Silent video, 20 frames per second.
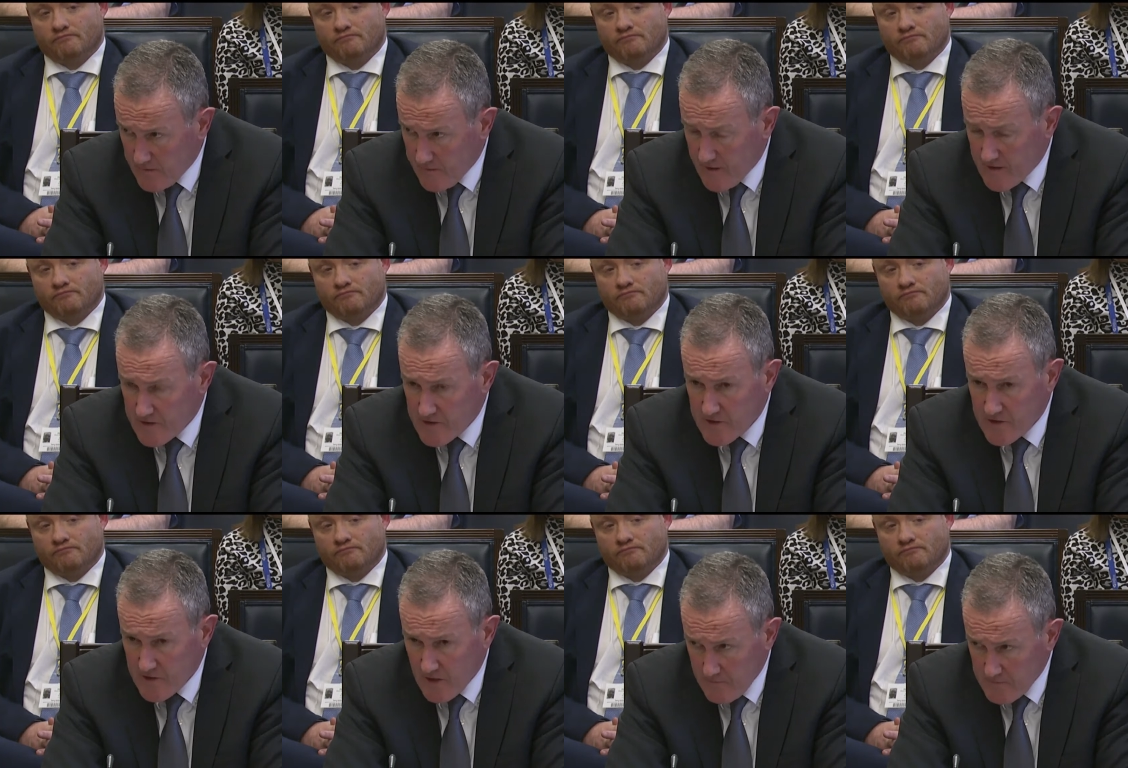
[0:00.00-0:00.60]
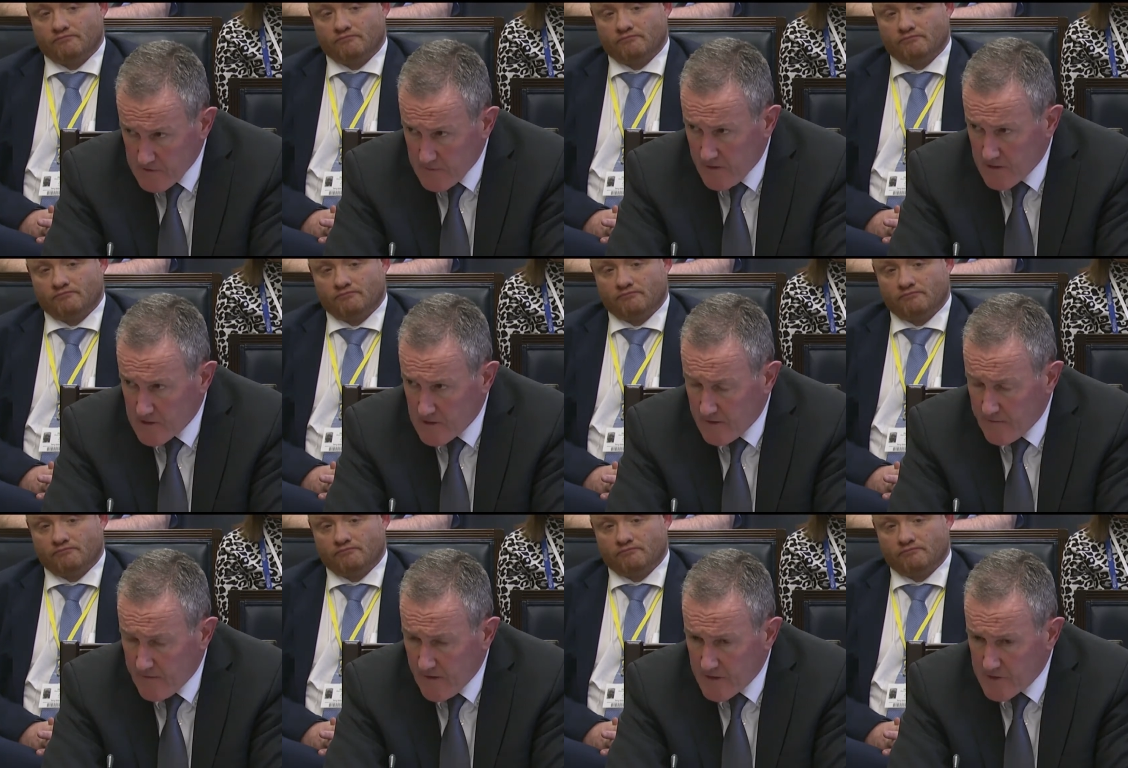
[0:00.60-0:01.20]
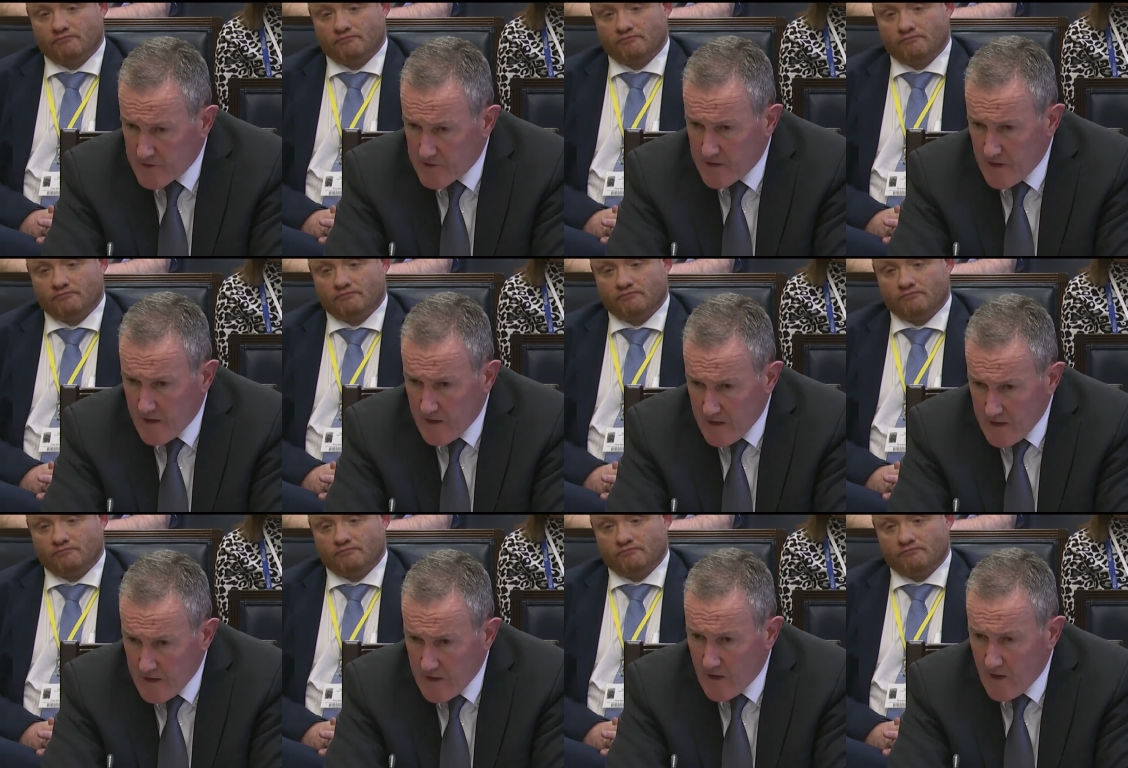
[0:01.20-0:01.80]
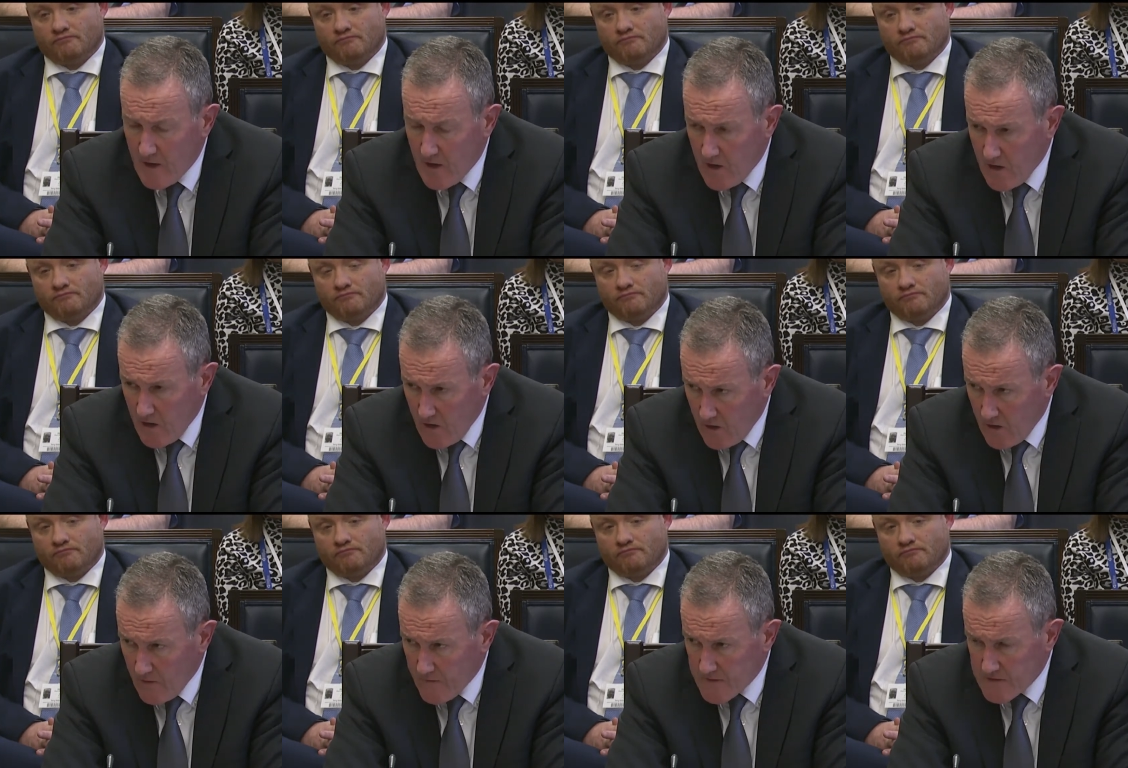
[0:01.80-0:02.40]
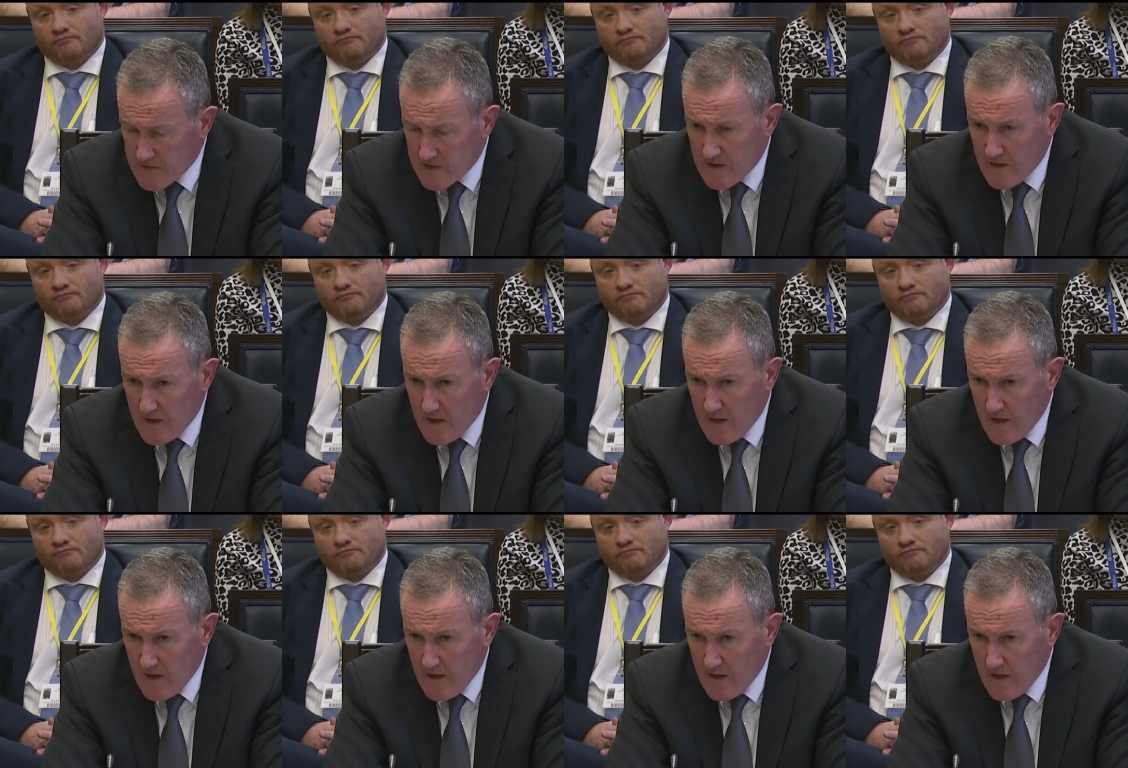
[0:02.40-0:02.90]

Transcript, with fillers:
Speaker 1: advisors, some special advisors in office,